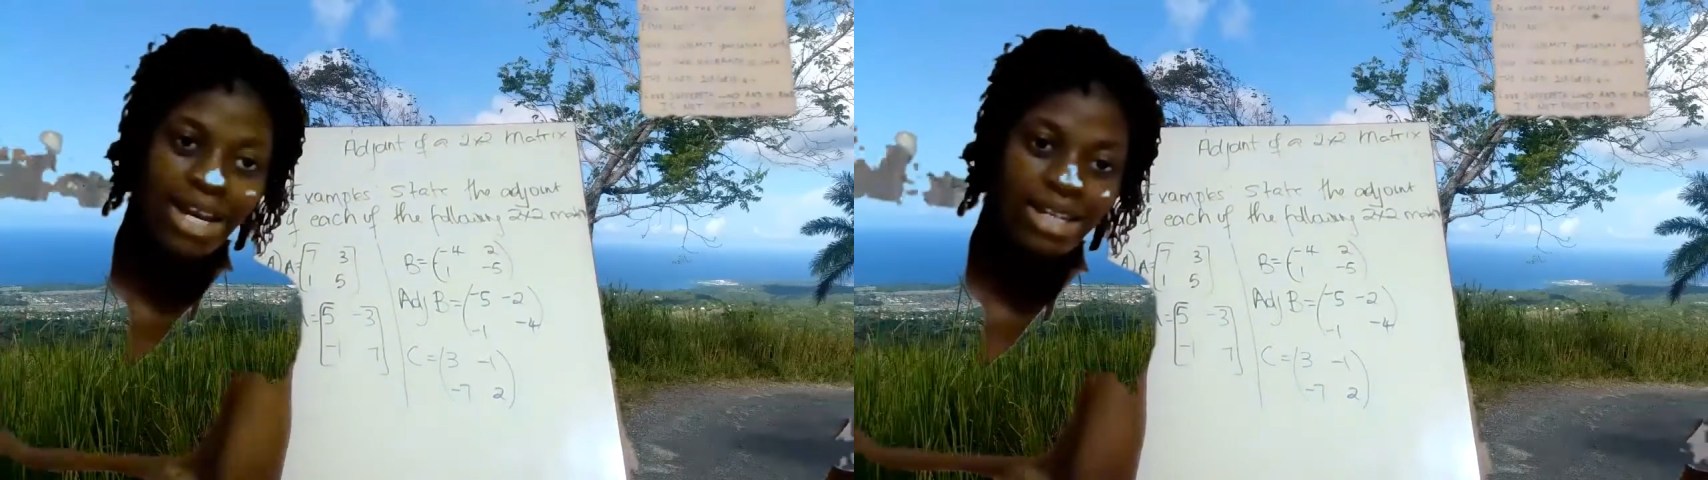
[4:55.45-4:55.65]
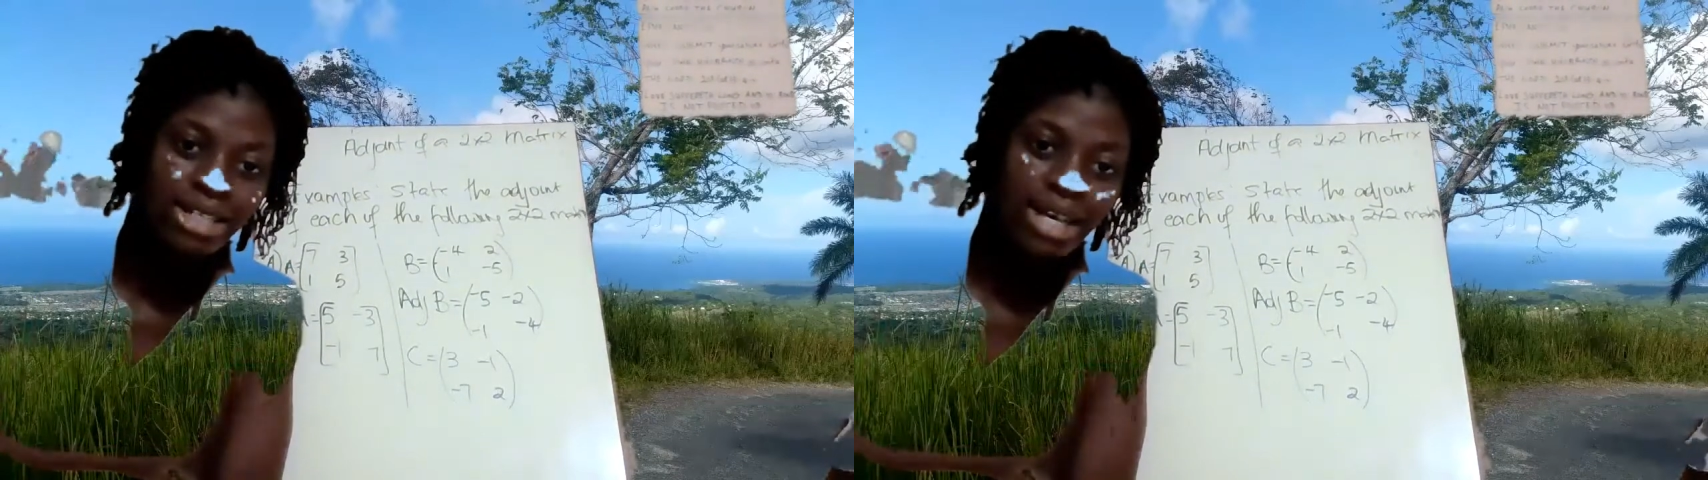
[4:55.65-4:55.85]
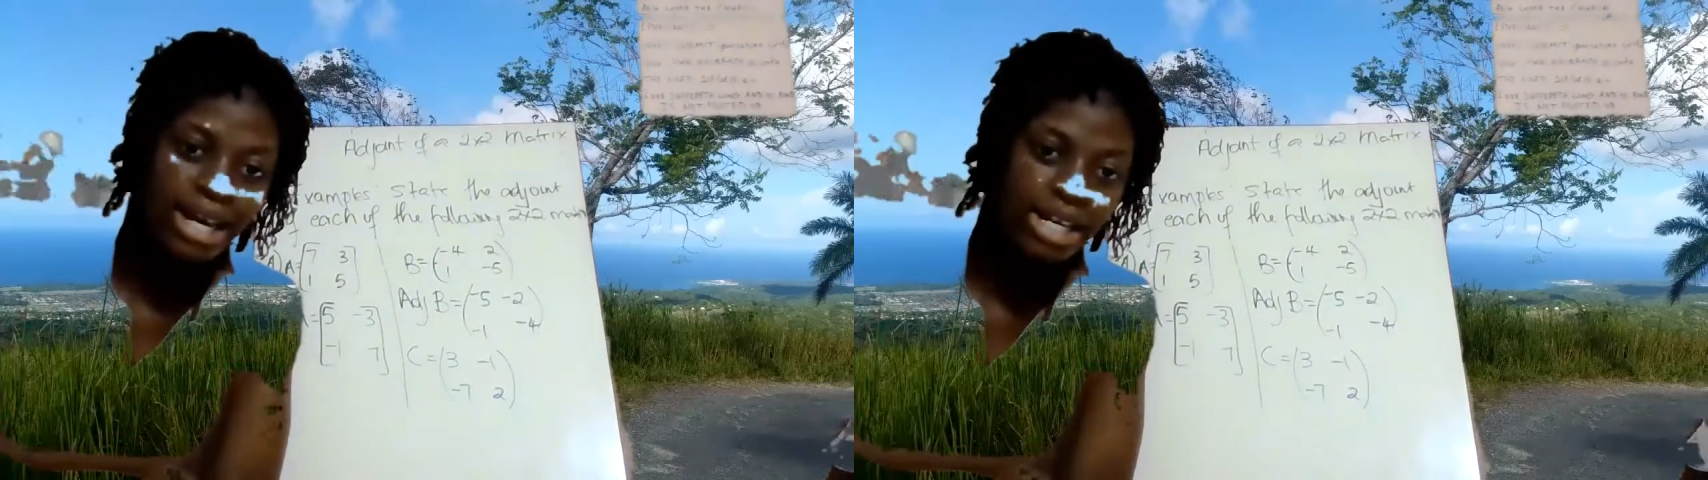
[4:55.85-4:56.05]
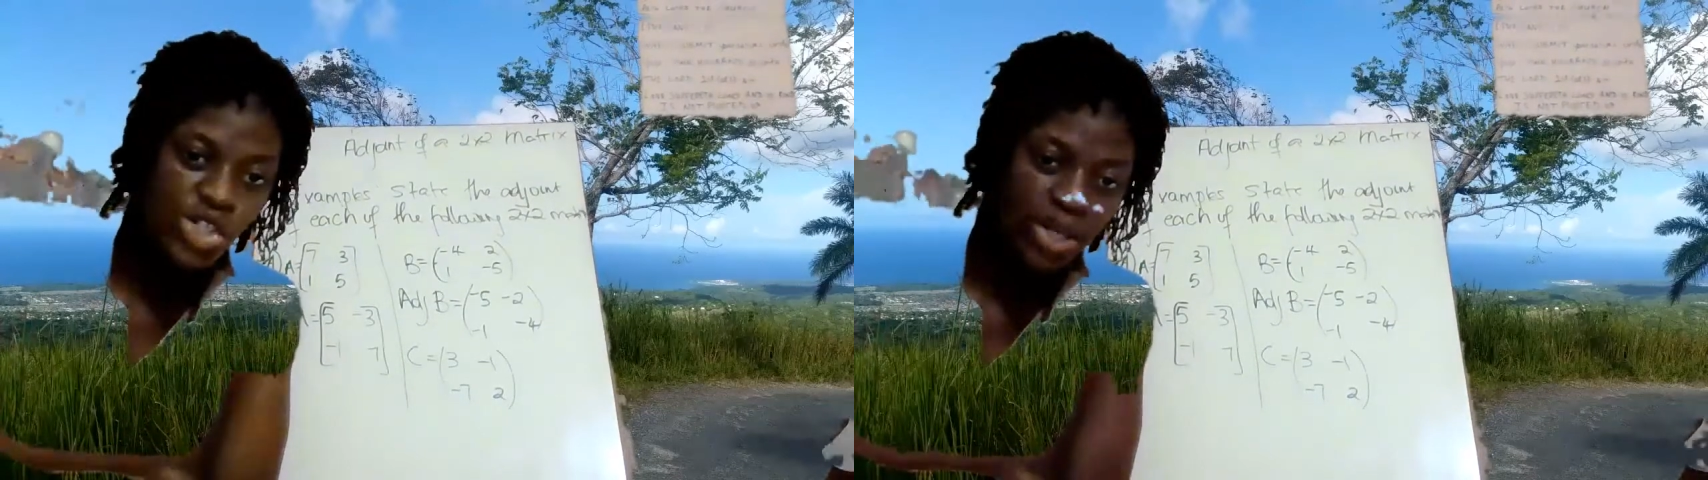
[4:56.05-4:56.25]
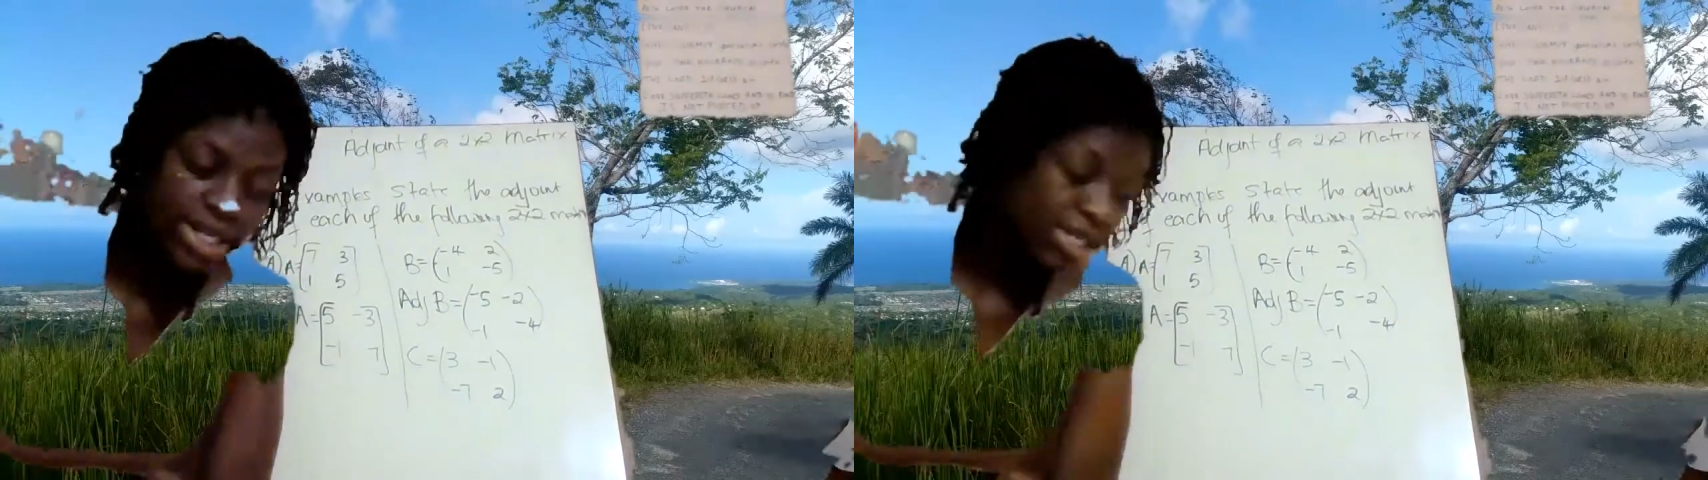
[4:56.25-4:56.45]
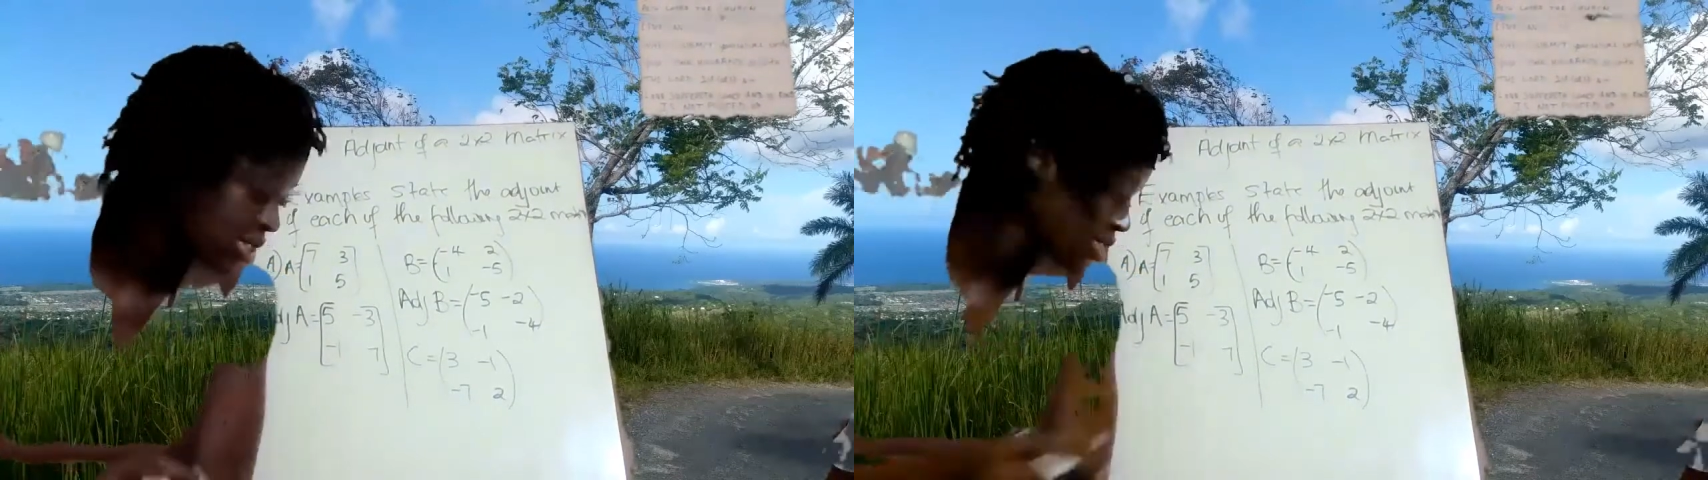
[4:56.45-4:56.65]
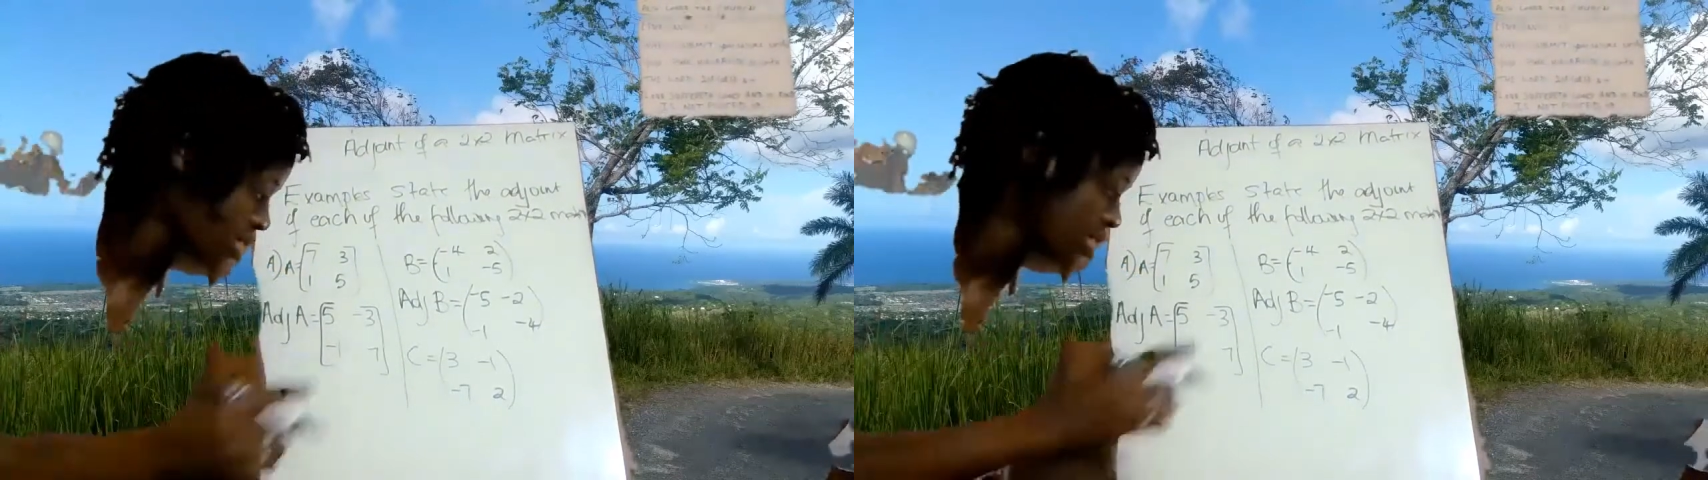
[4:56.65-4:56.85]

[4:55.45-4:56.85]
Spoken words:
finding the adjoint.